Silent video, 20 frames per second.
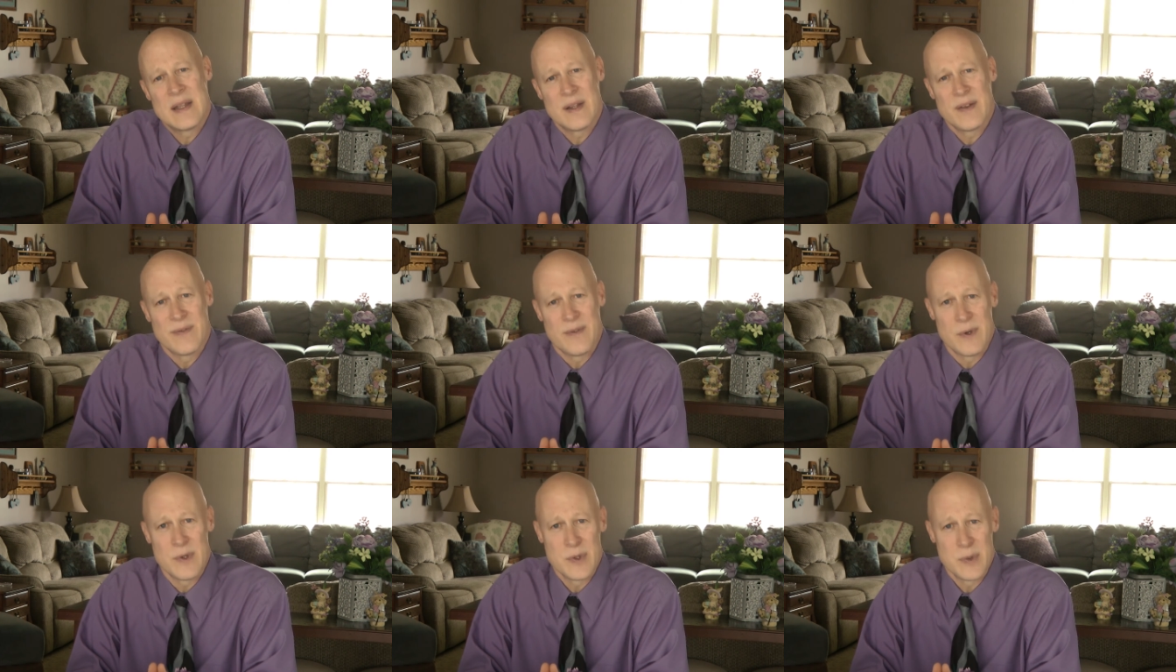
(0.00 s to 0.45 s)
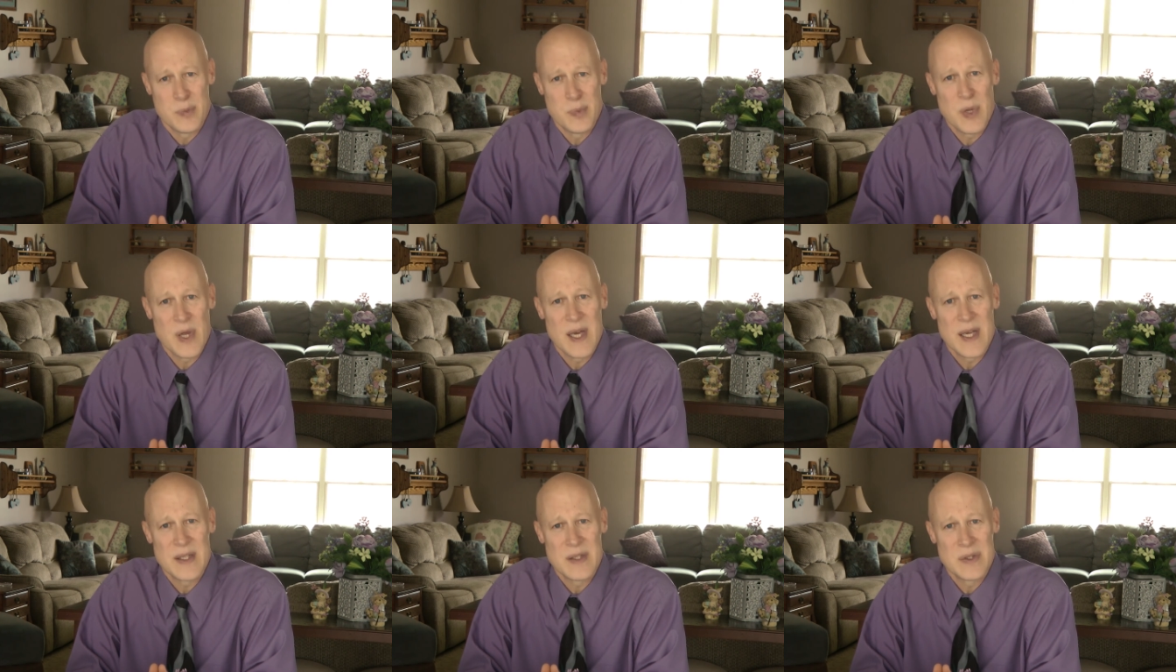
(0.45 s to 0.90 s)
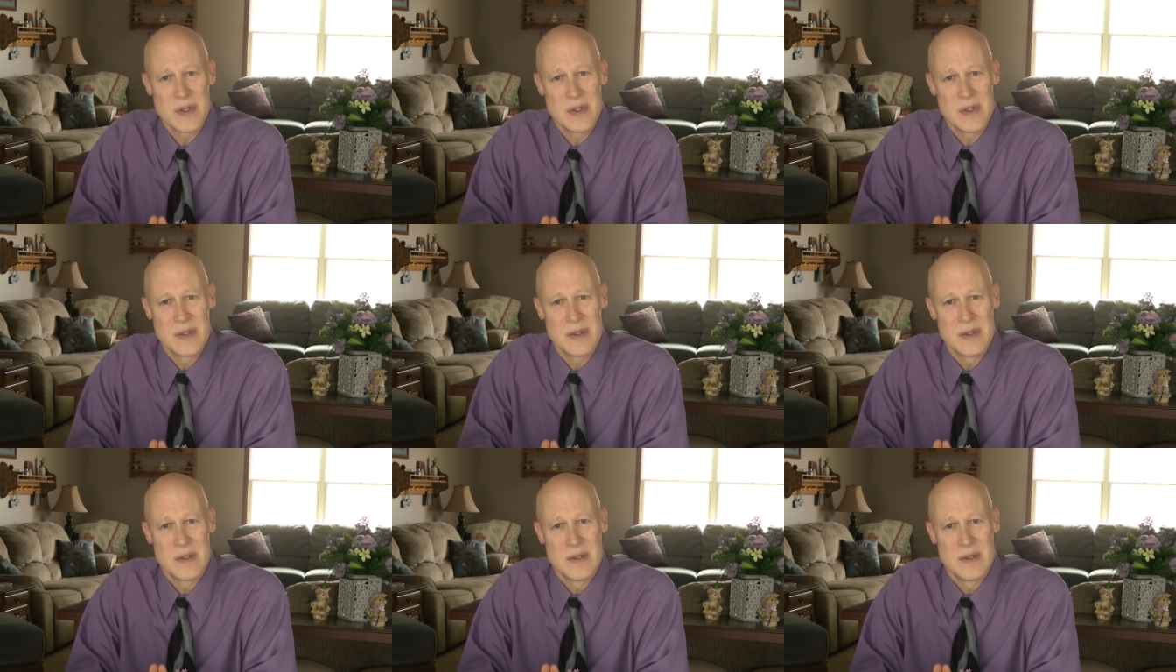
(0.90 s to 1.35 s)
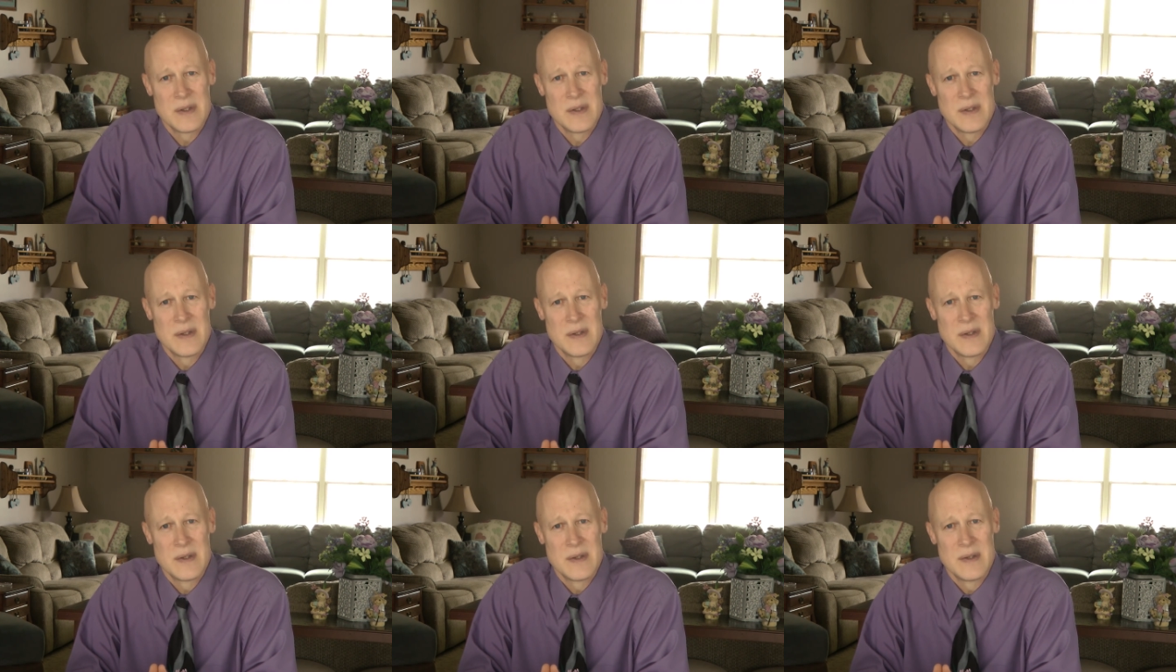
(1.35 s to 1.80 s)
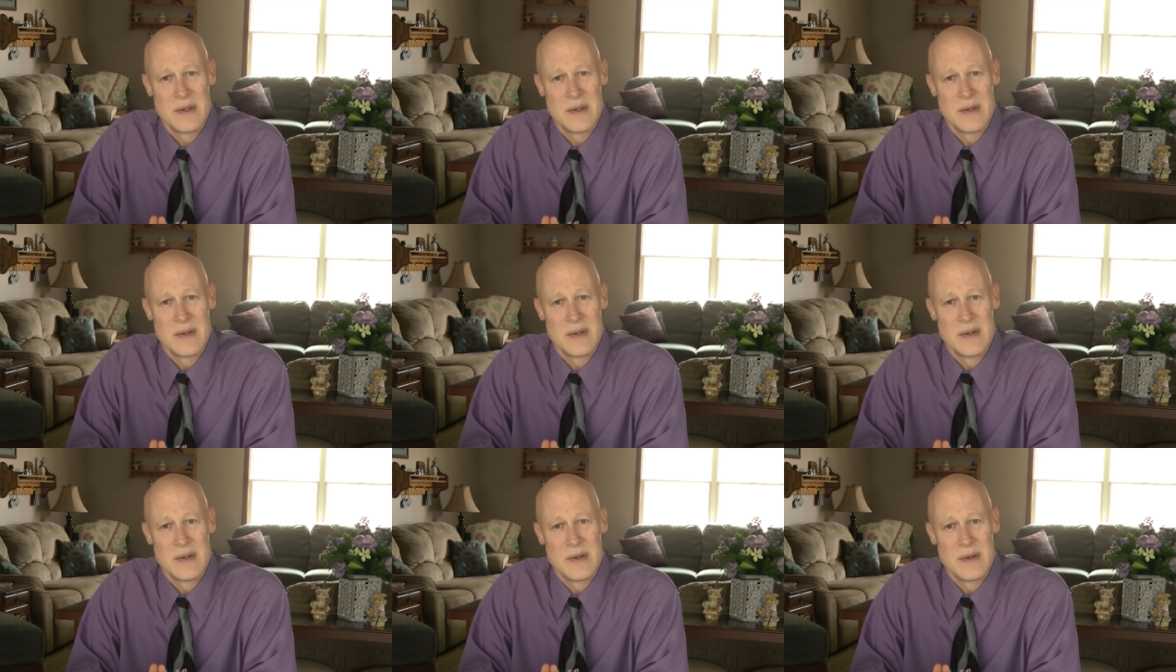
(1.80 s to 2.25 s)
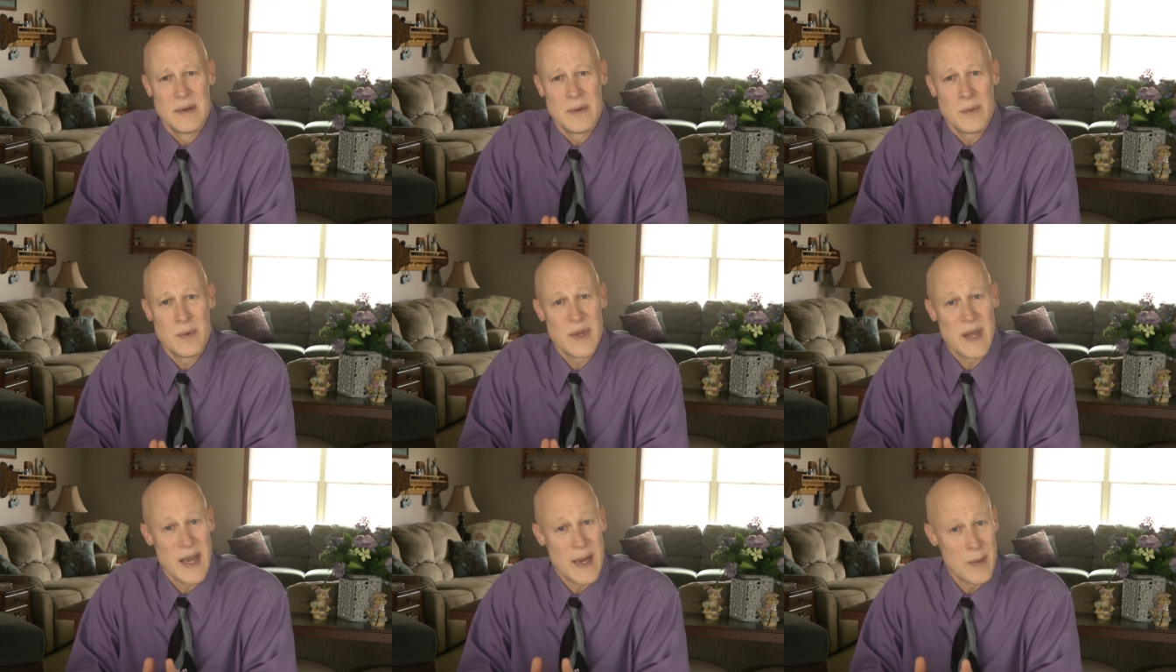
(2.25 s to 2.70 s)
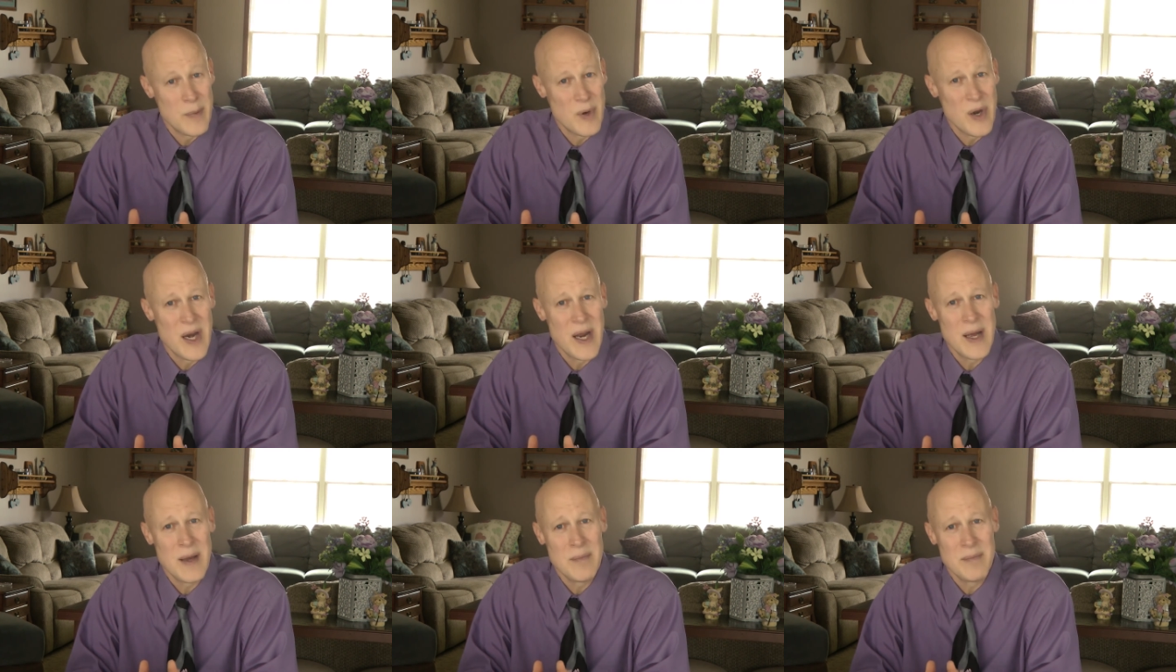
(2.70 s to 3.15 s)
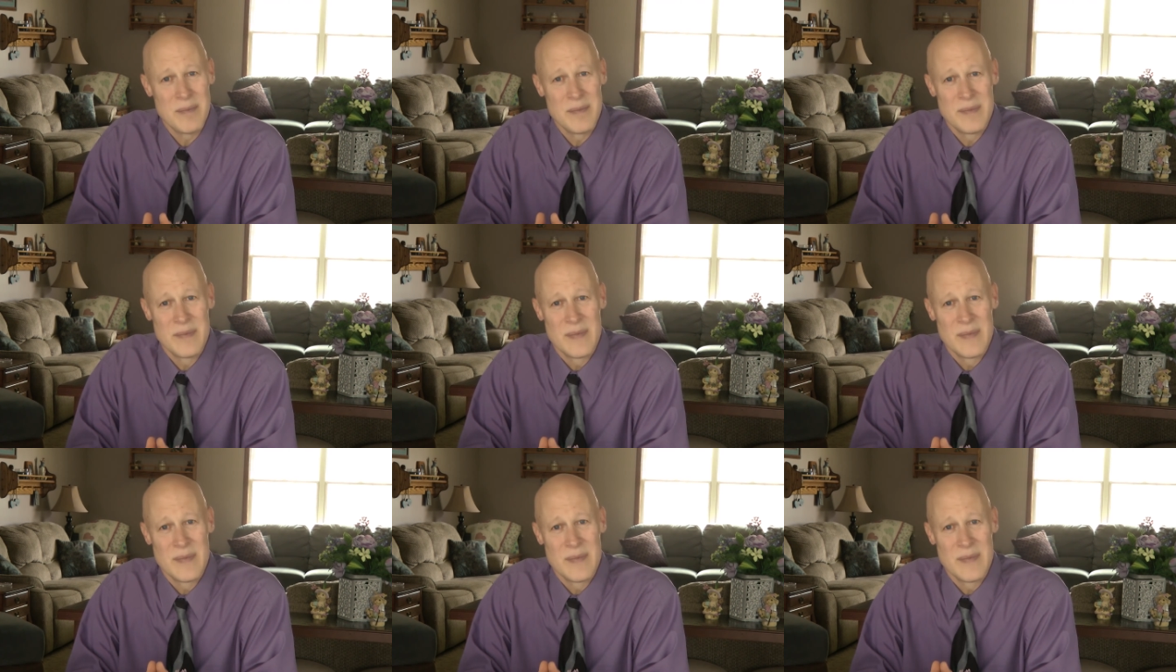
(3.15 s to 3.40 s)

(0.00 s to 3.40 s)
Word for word: the first place with Abraham,